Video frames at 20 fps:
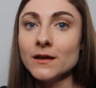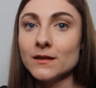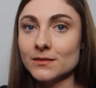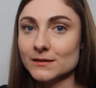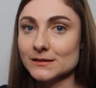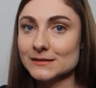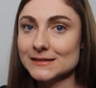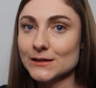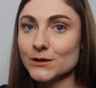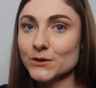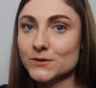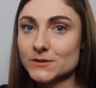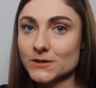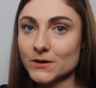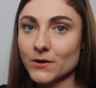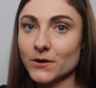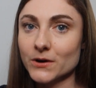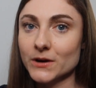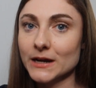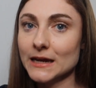the skills
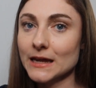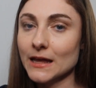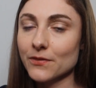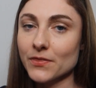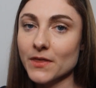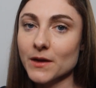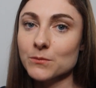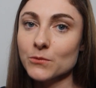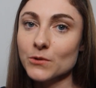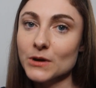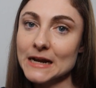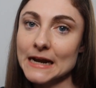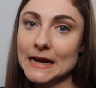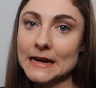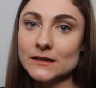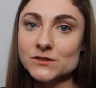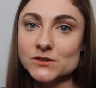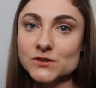that are going to get them reading.